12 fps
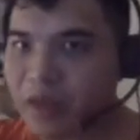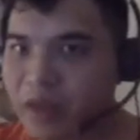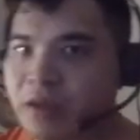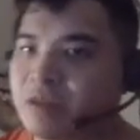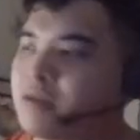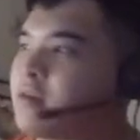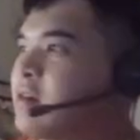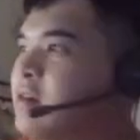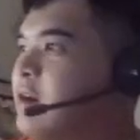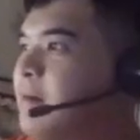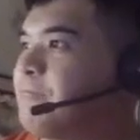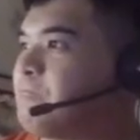it's
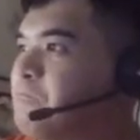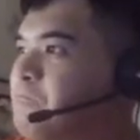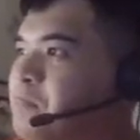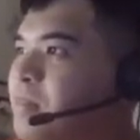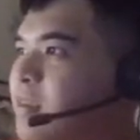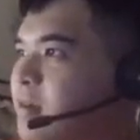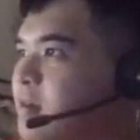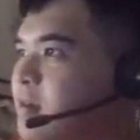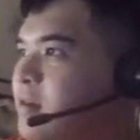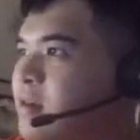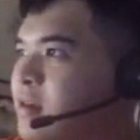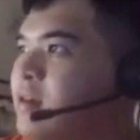um,
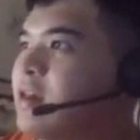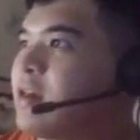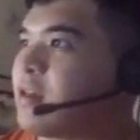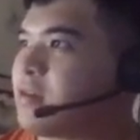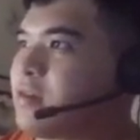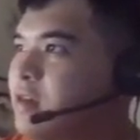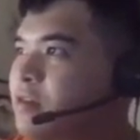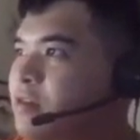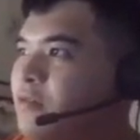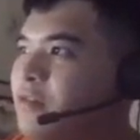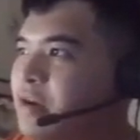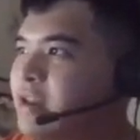it's it's
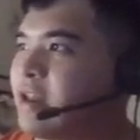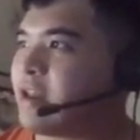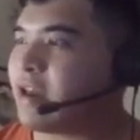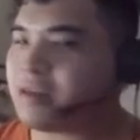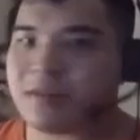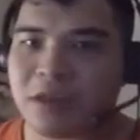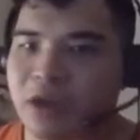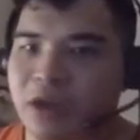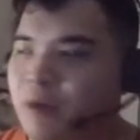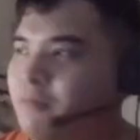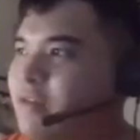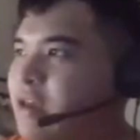a very nice and
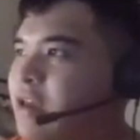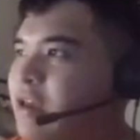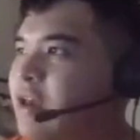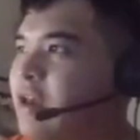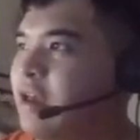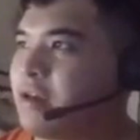comfy uh,